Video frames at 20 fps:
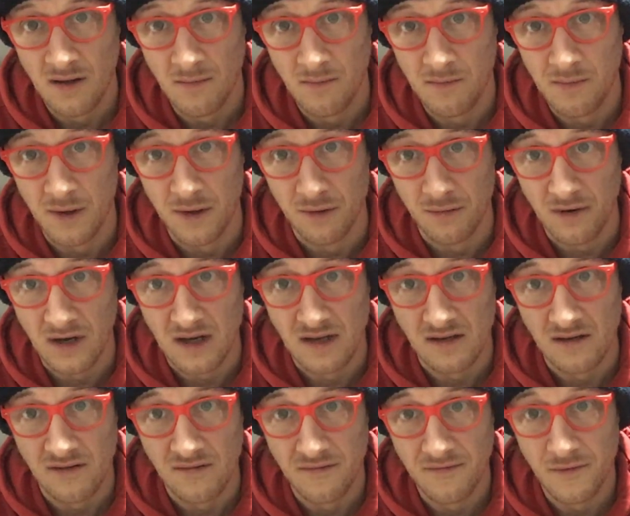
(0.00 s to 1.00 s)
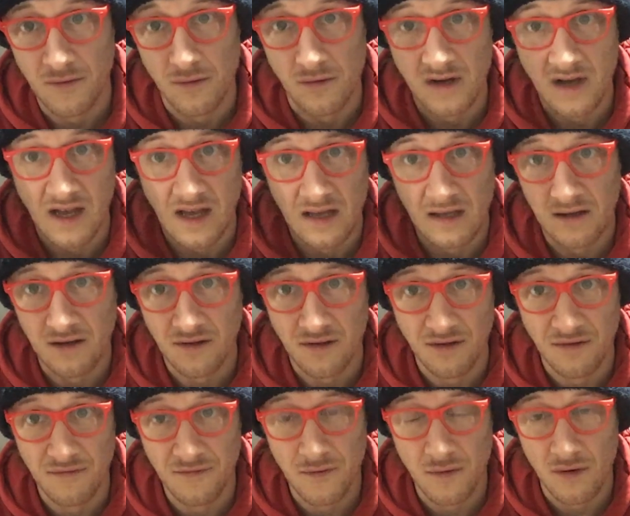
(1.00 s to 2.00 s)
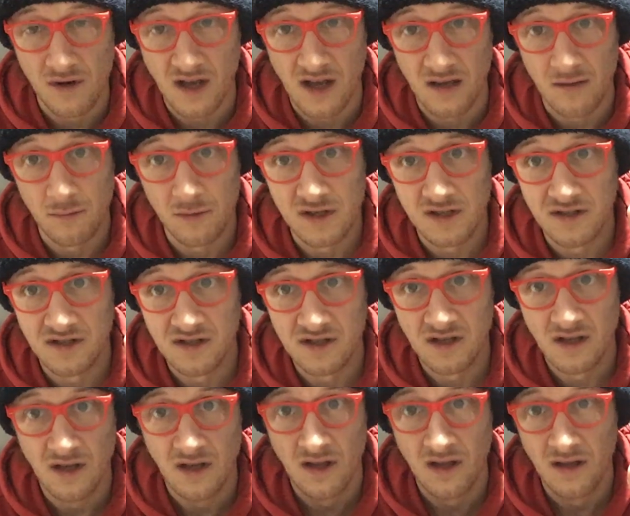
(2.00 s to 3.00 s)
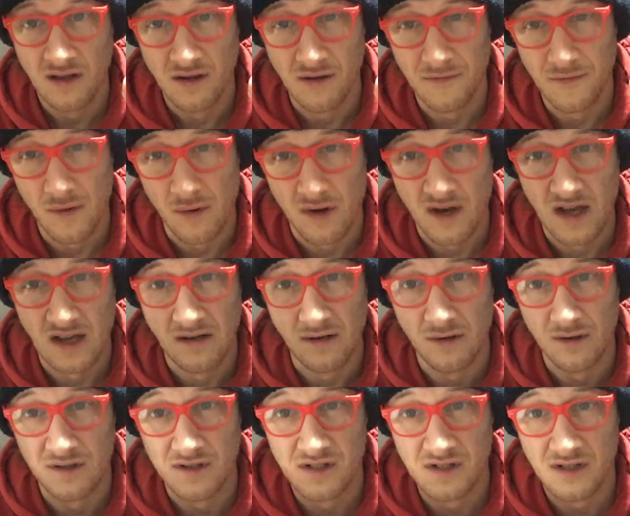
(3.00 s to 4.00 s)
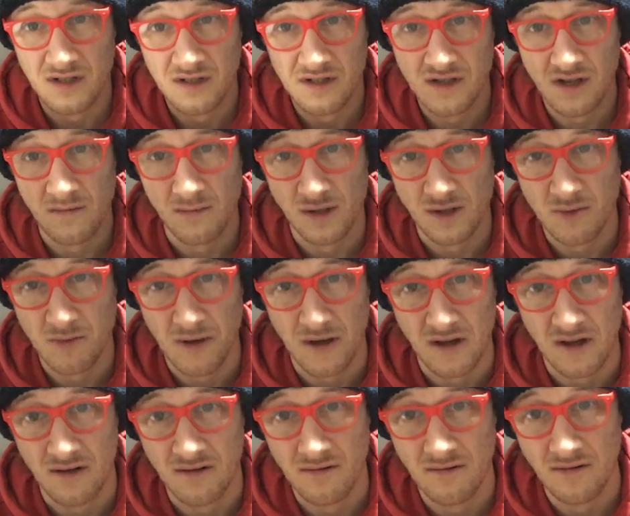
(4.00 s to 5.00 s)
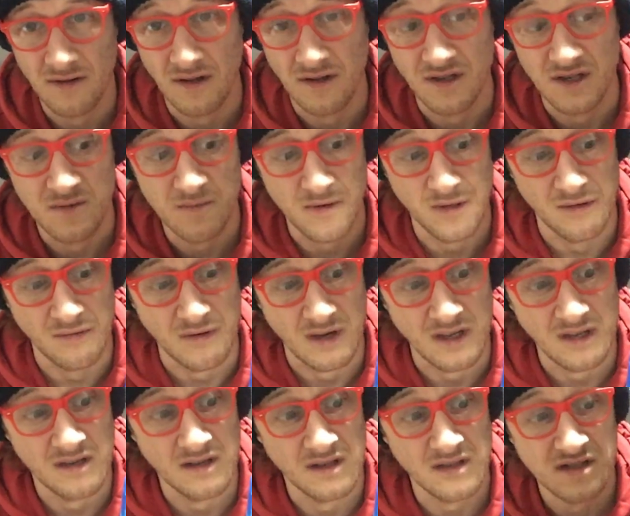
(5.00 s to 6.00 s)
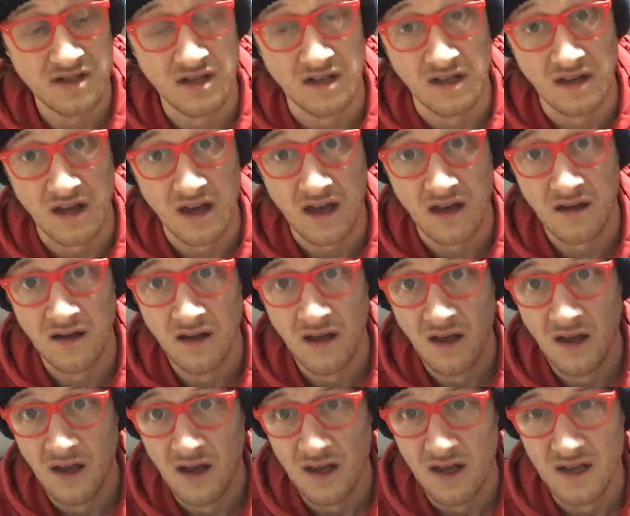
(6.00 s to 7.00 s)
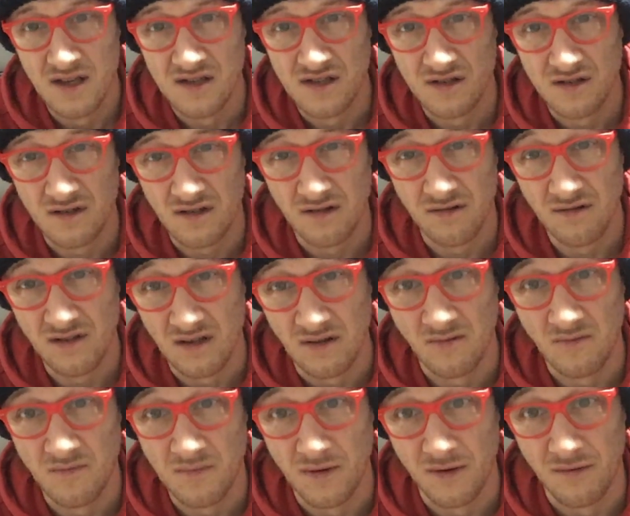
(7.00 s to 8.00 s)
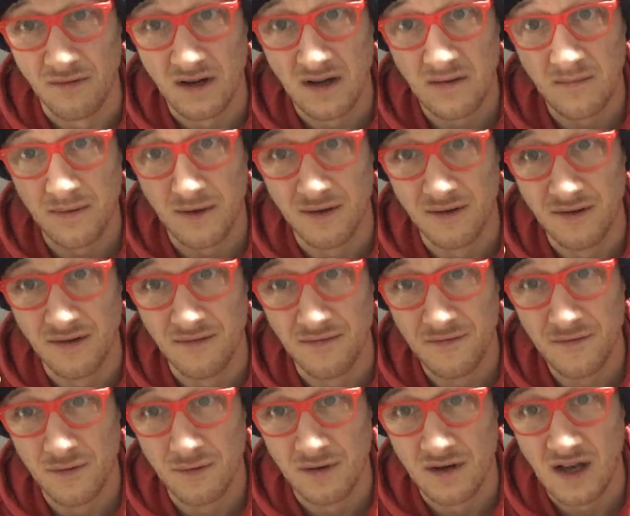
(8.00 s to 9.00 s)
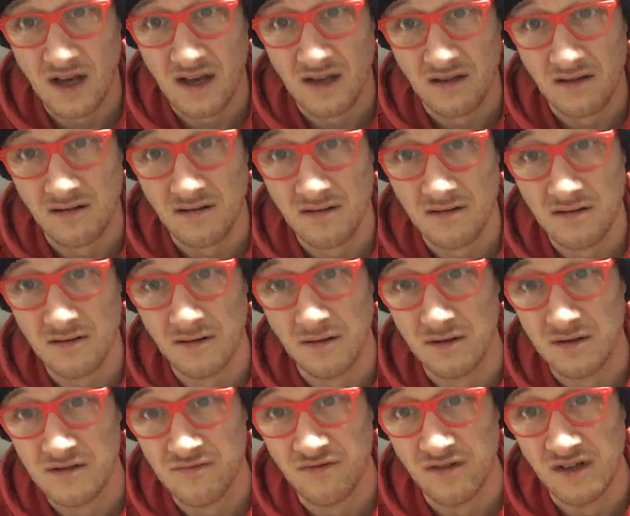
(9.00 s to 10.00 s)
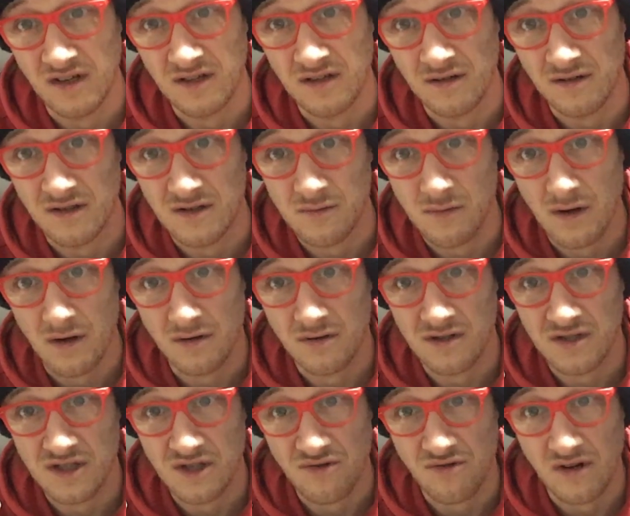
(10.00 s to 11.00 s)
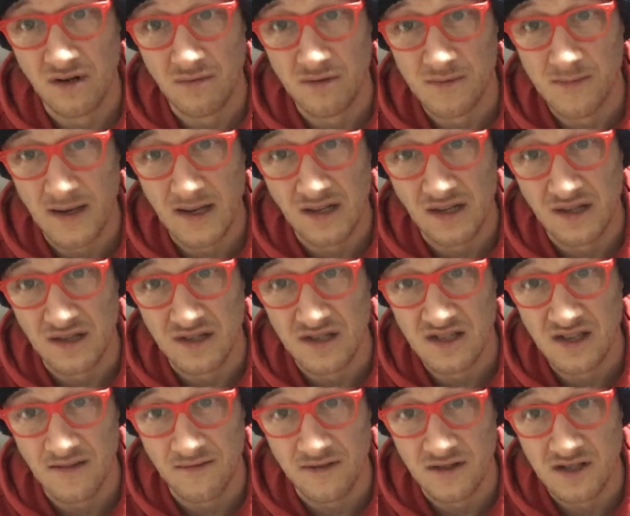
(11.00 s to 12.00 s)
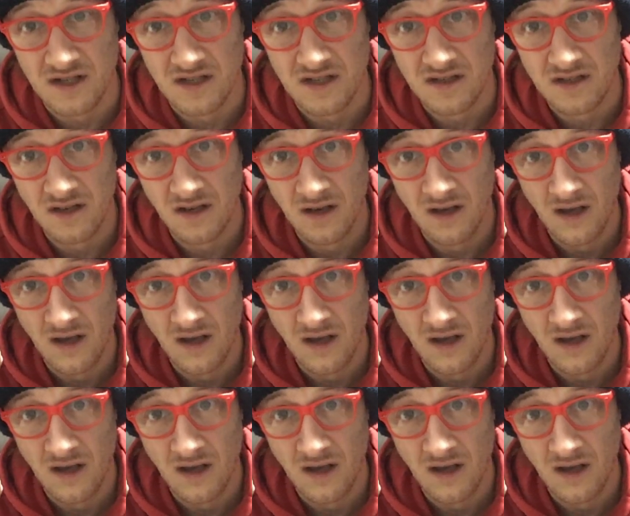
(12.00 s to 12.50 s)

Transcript: Blu-ray 4K, the 4K wins. The 4K looks so much better than this Blu-ray, I'll tell you that. It's a good looking Blu-ray, but the 4K looks really good as well, considering it was made in the 70s.